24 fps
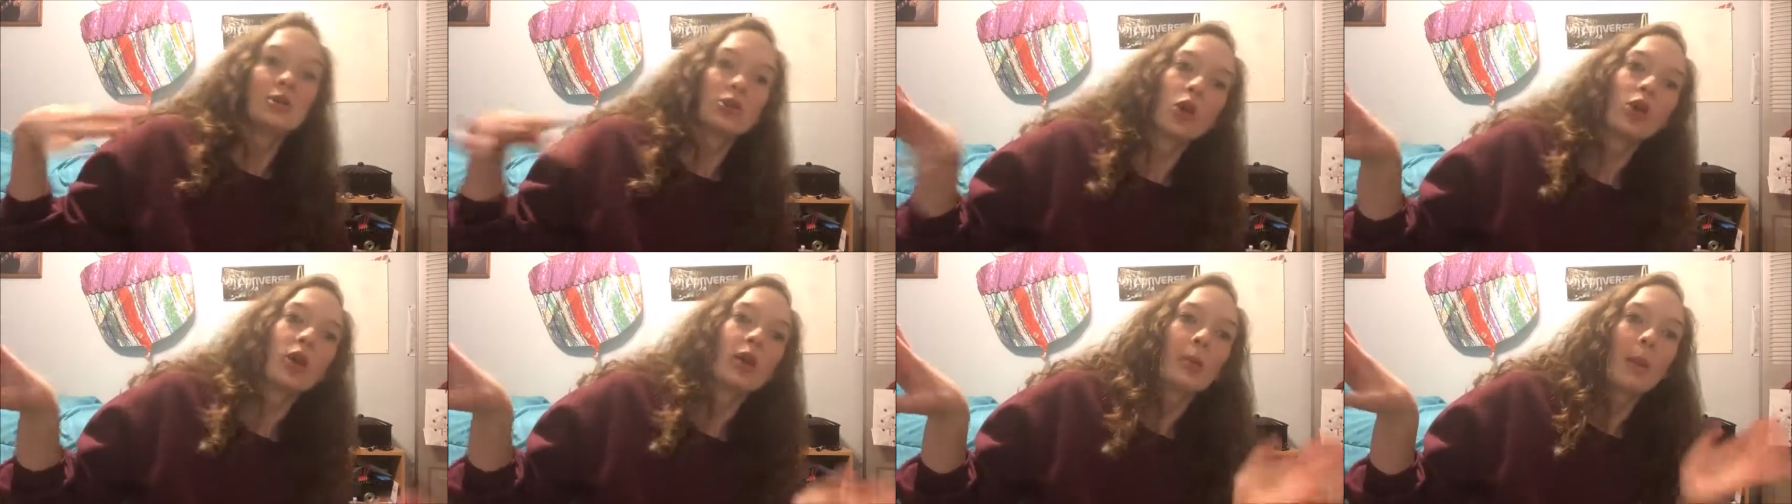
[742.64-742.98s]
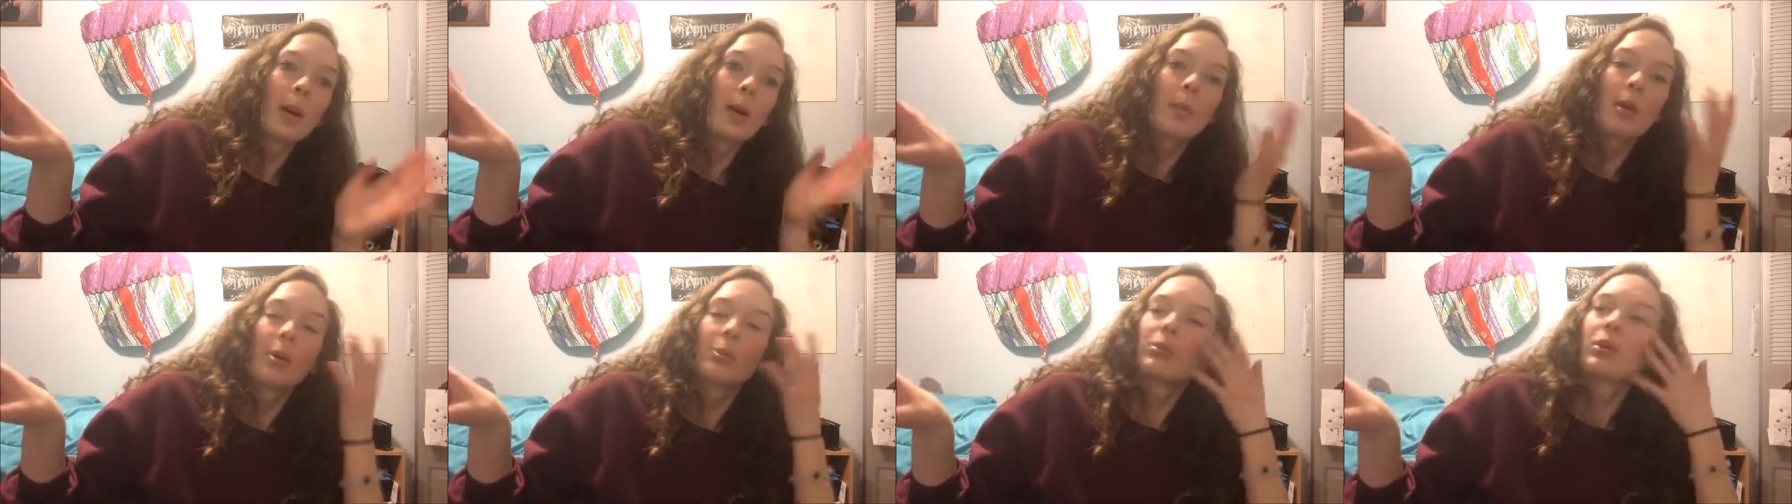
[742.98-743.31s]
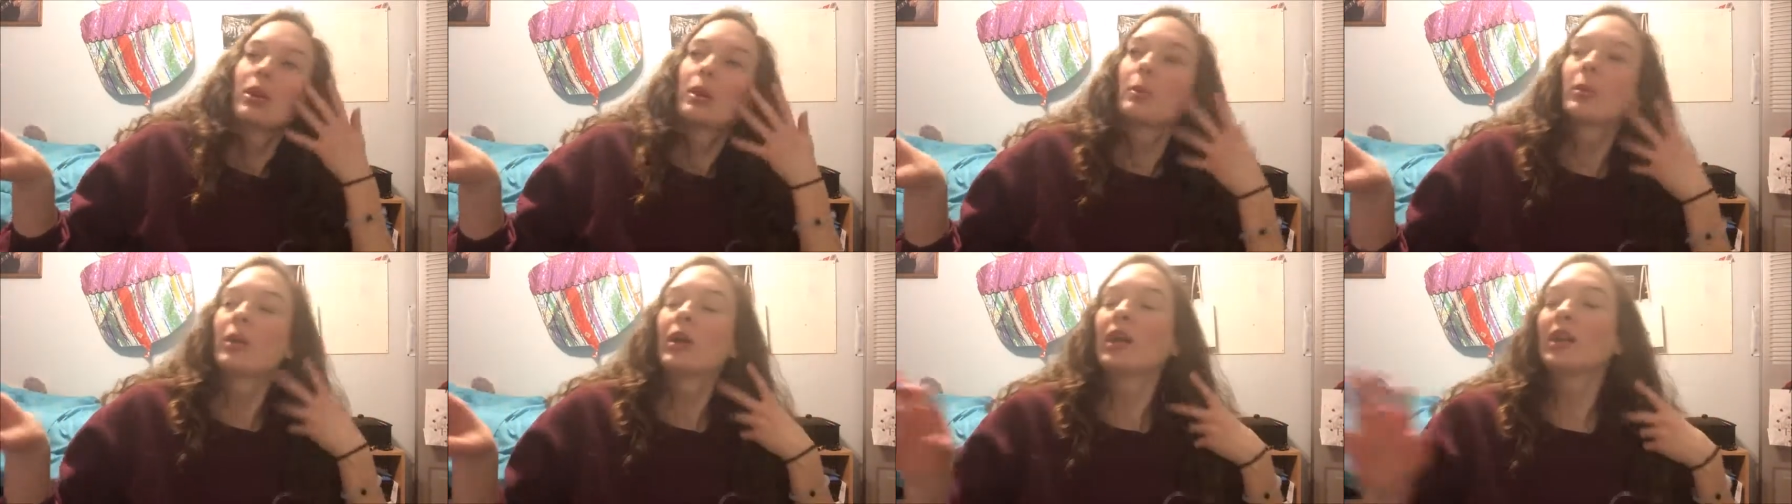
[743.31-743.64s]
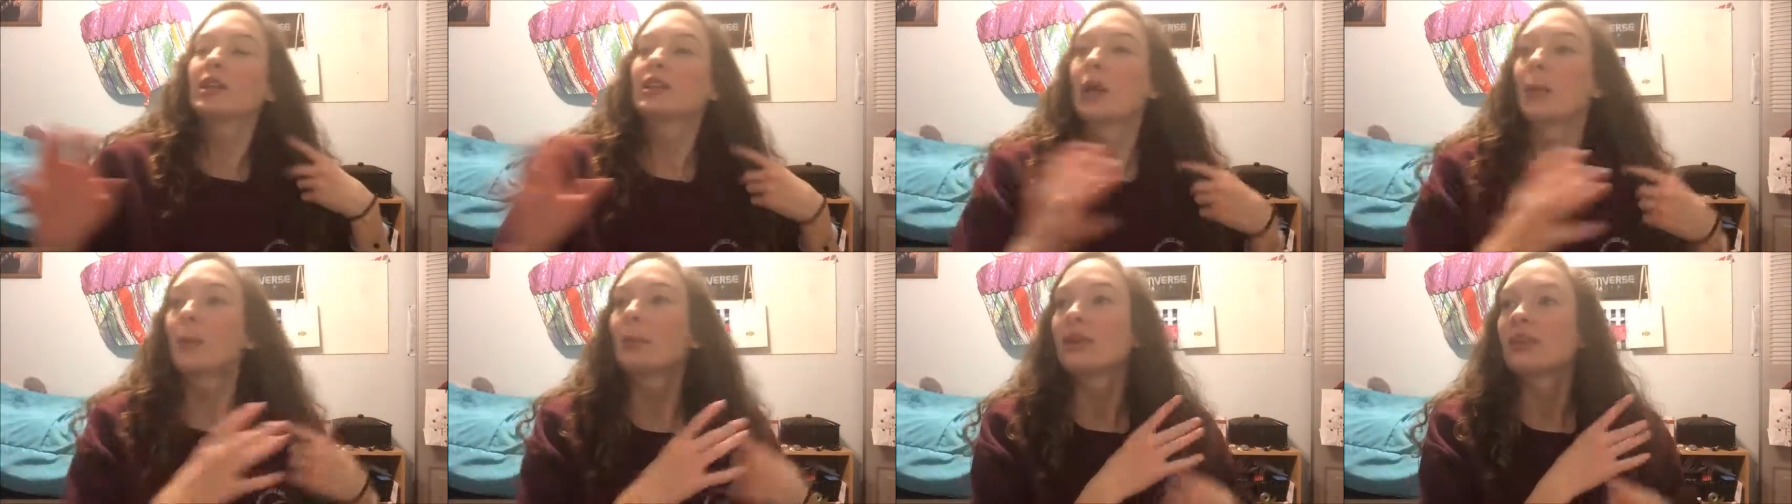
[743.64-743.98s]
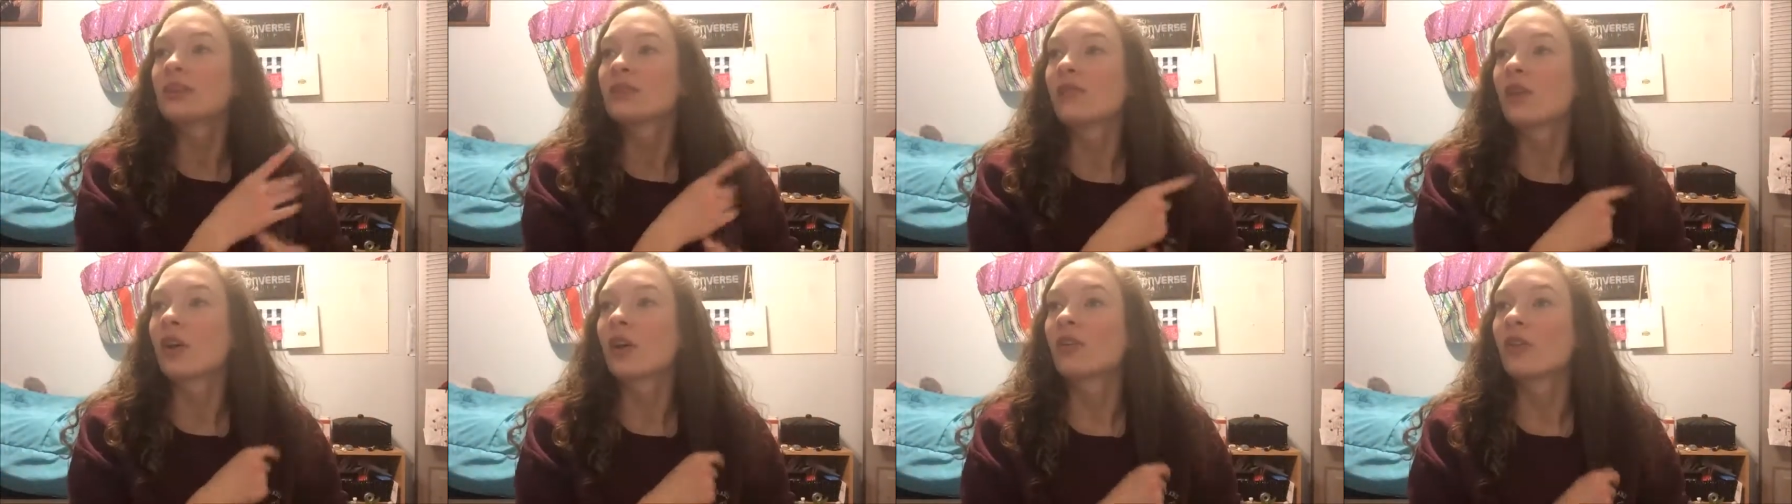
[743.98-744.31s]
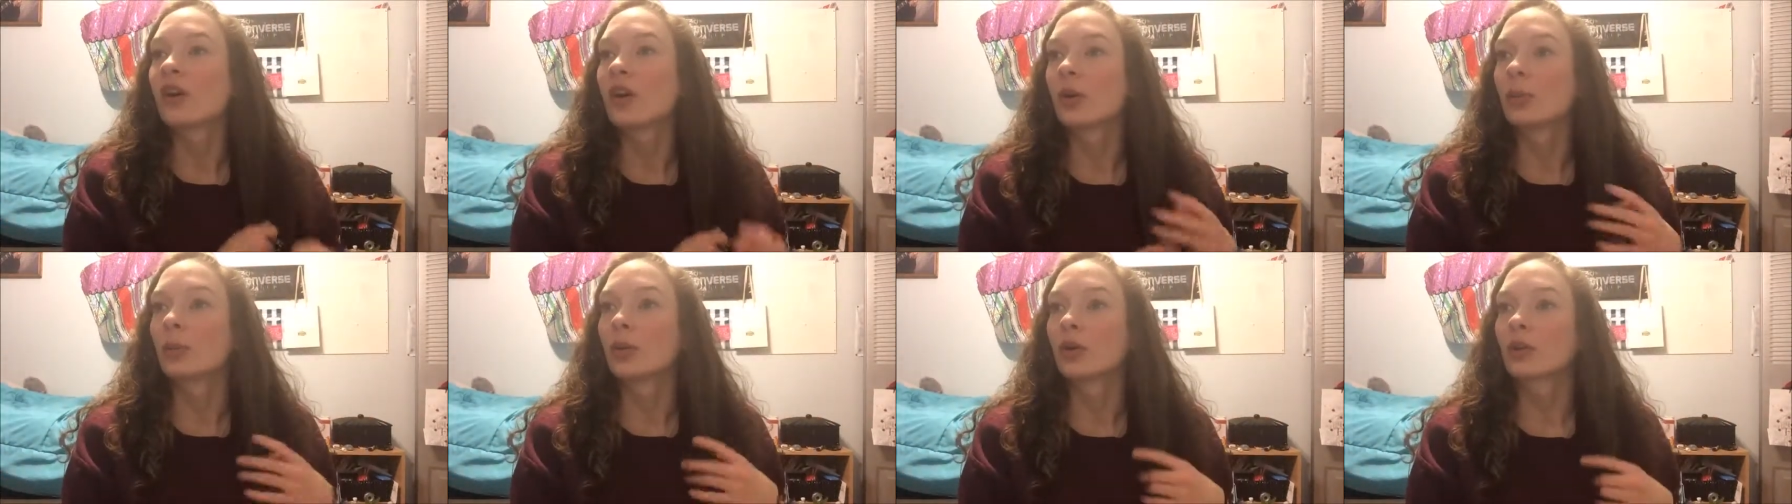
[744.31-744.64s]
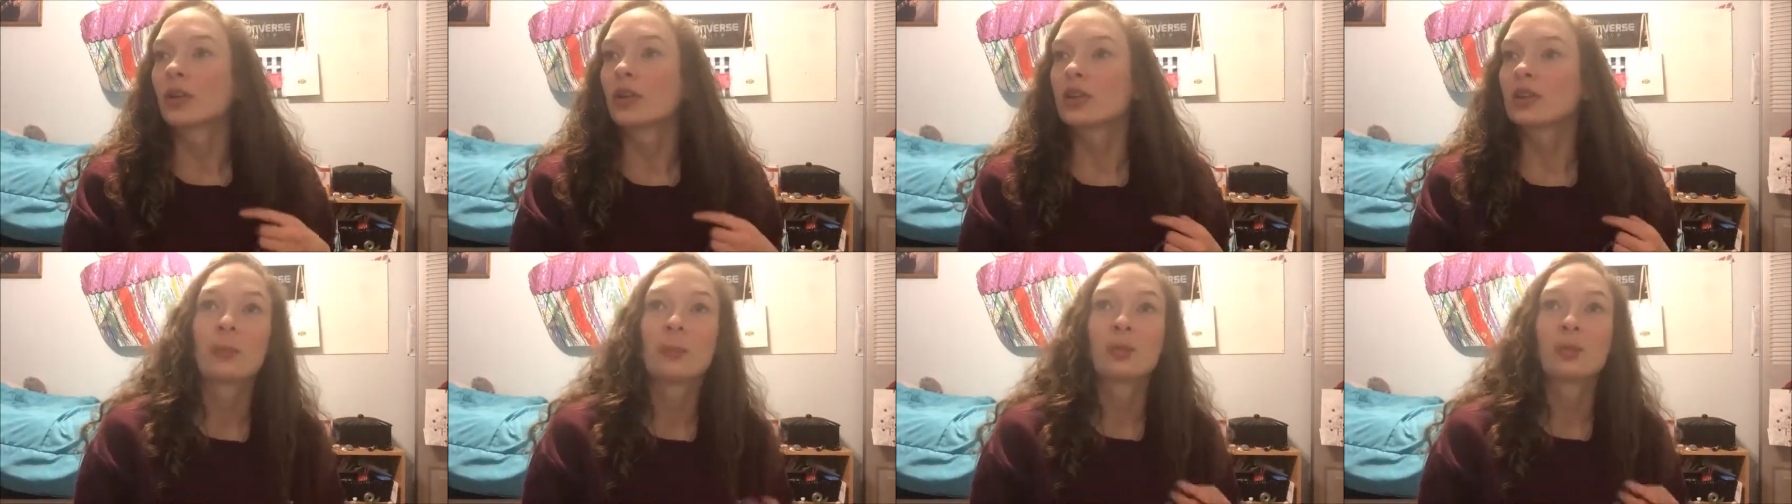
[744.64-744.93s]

told him my member number, he's like, please verify your birthday,